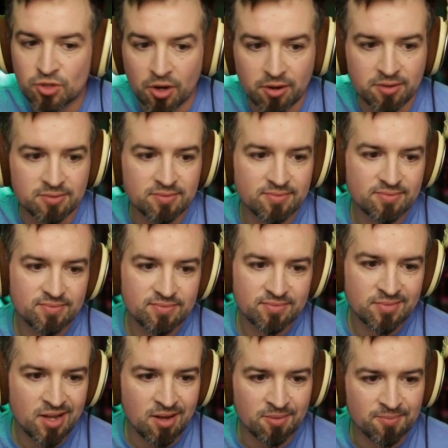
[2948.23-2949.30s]
Titties.
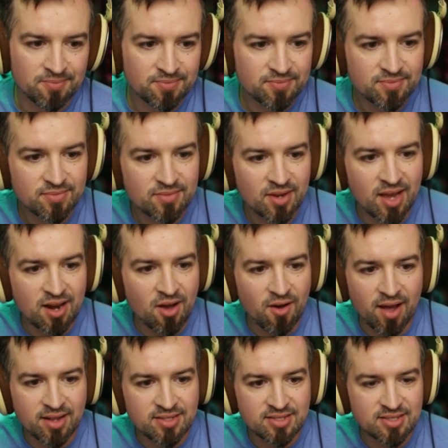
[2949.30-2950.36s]
No, I
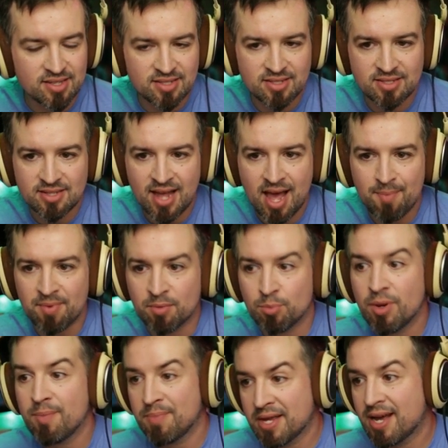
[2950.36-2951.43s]
know. It's just, it doesn't happen.
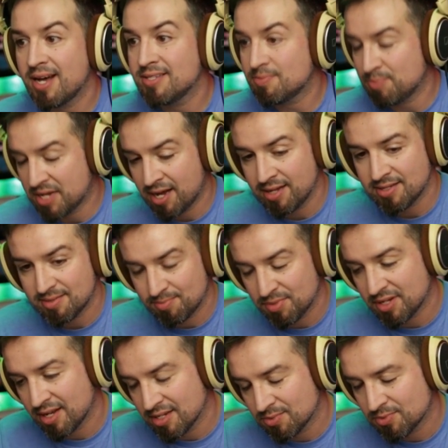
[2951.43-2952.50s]
But because, because,
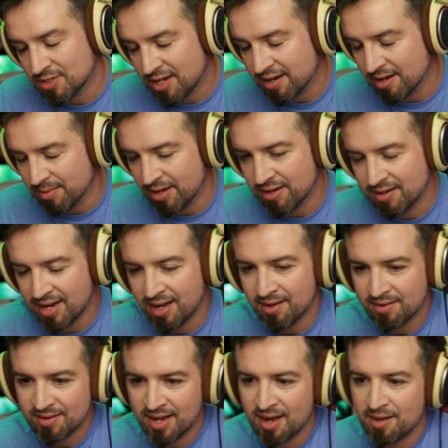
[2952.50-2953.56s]
because we're talking about it
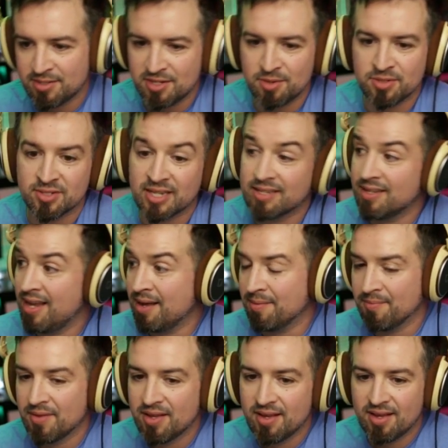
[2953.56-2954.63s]
now, now I've seen it, it's like,
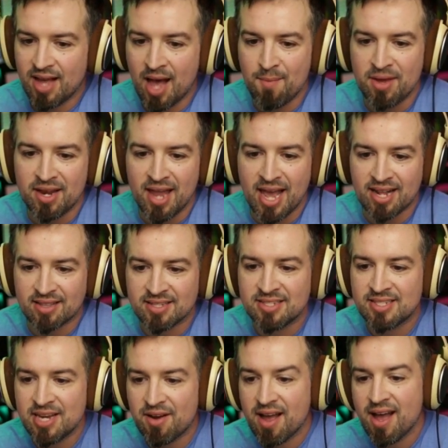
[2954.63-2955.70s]
damn. I mean, like the
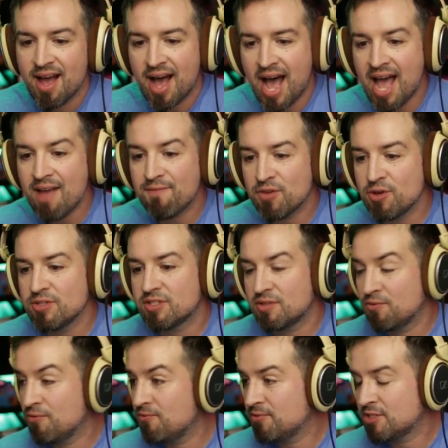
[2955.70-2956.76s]
secret, I've
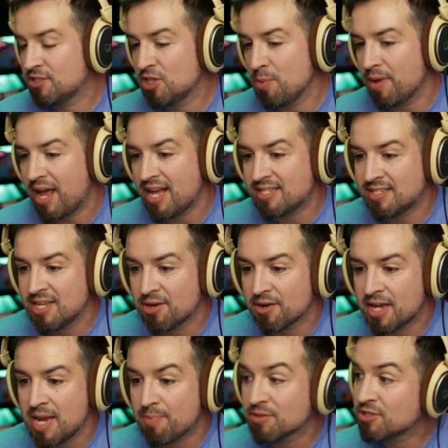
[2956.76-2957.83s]
used stupid ass
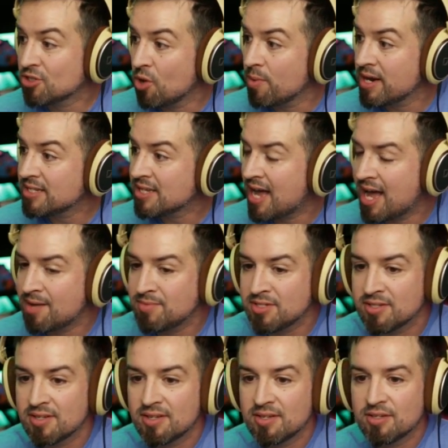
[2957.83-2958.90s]
secret keeper so many
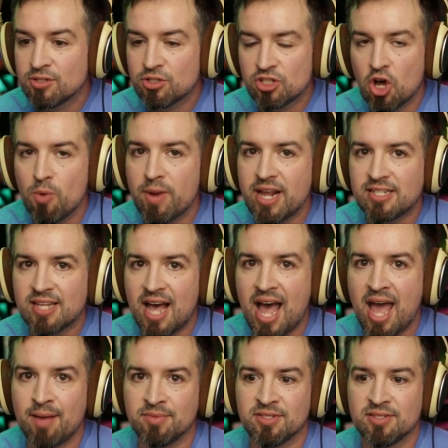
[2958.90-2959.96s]
times, so many
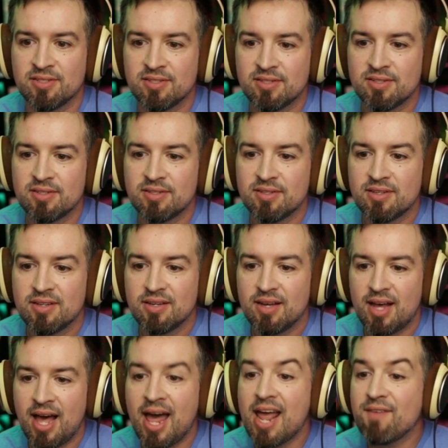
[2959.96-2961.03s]
times.
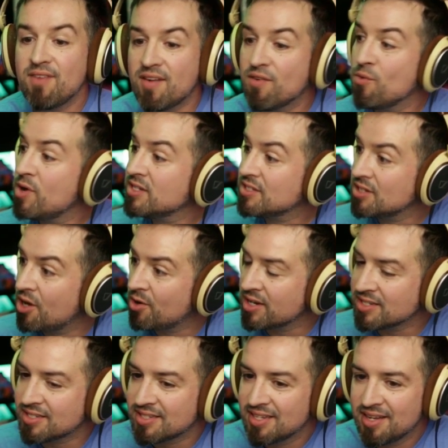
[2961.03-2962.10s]
I have never once
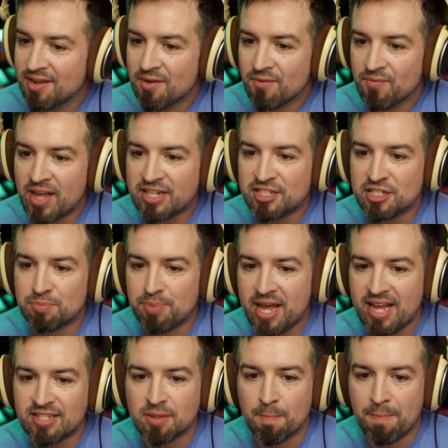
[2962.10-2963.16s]
noticed that she's
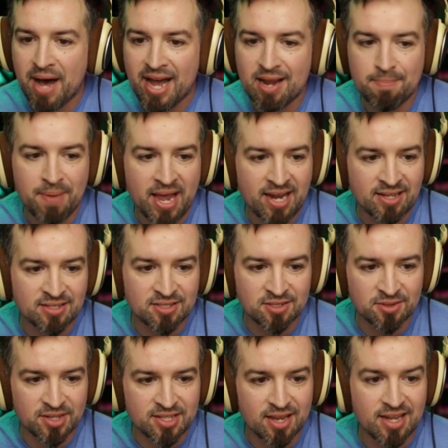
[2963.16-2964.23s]
ba it's a body painting
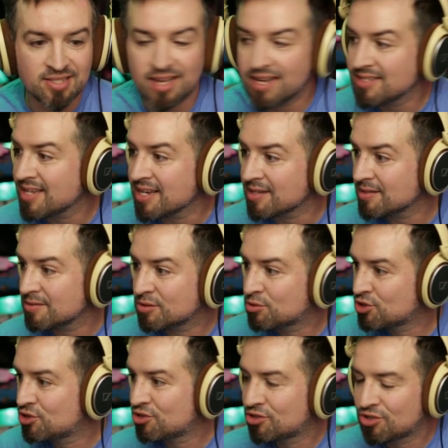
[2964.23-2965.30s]
suit. It's like it's like it's like
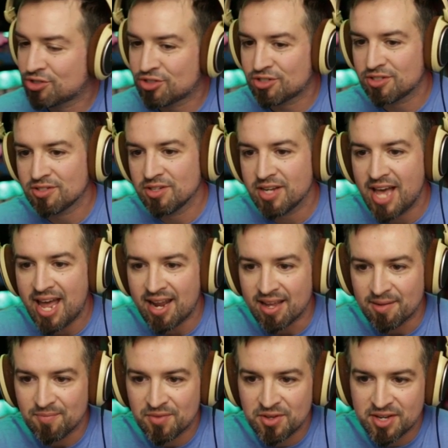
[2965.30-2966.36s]
shh, look at
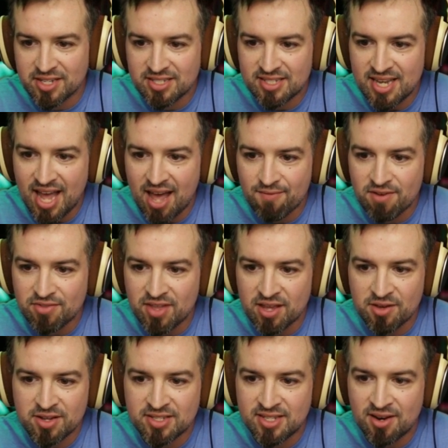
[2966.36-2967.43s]
it. You could see
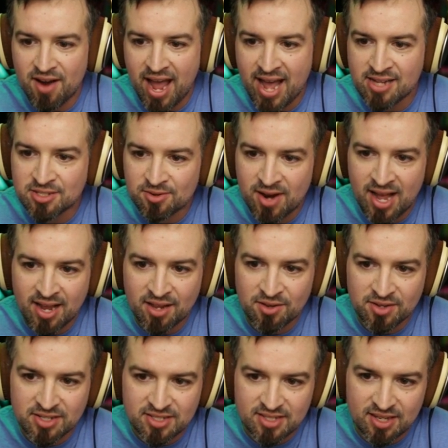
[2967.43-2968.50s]
everything. You could see her ass crack.
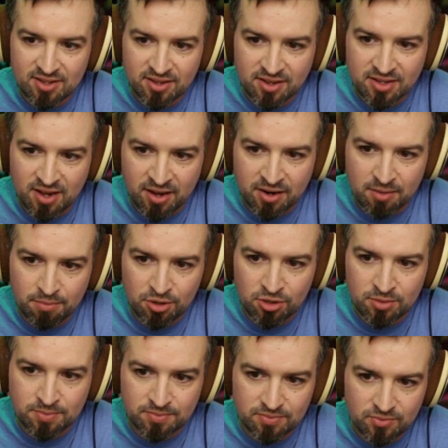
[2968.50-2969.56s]
You could see look under
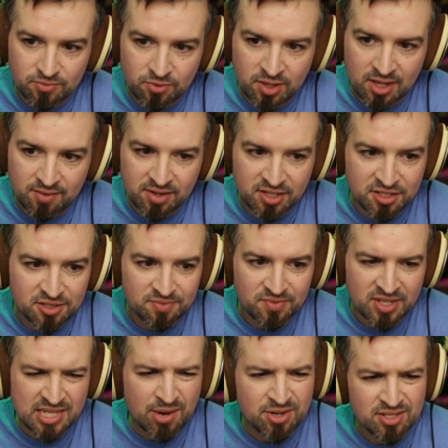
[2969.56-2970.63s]
boob cleavage.
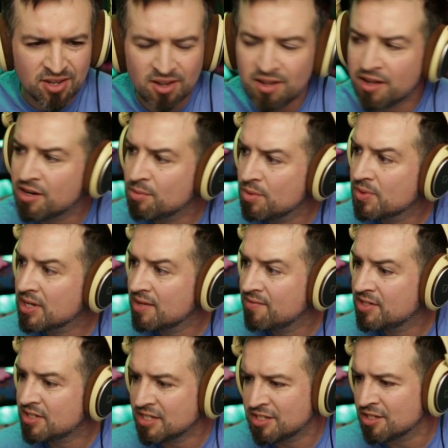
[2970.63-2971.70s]
Is that what it's called? Under boob
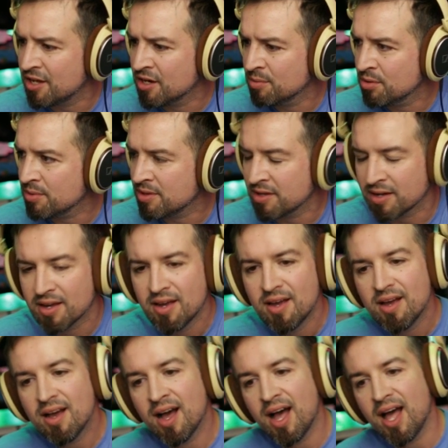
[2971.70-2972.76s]
cleavage? It's just under boob, I think.
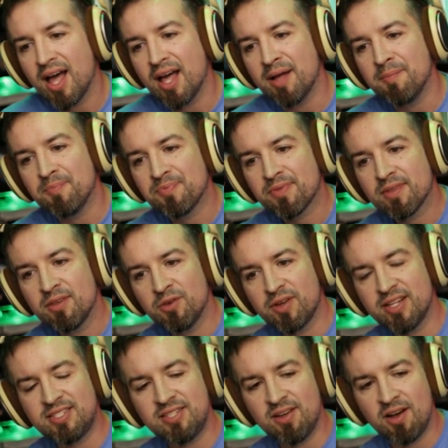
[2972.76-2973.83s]
Um, you
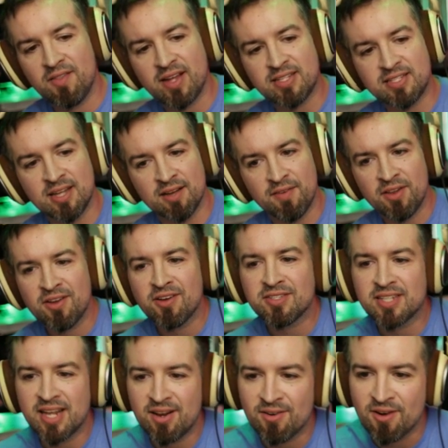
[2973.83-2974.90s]
could see all that stuff. Look
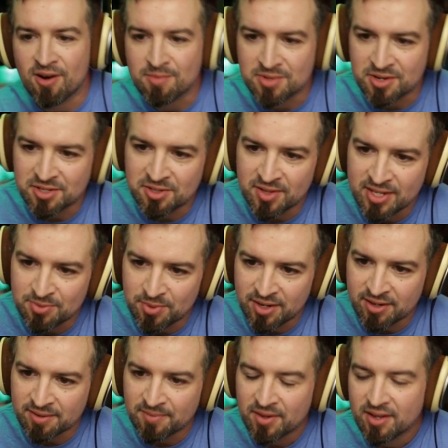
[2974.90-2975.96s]
how skinny her arms are too. That's
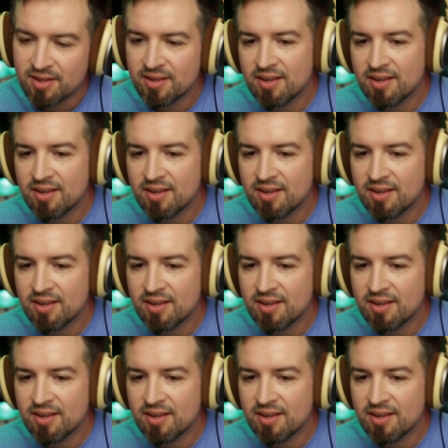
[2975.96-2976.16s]
weird.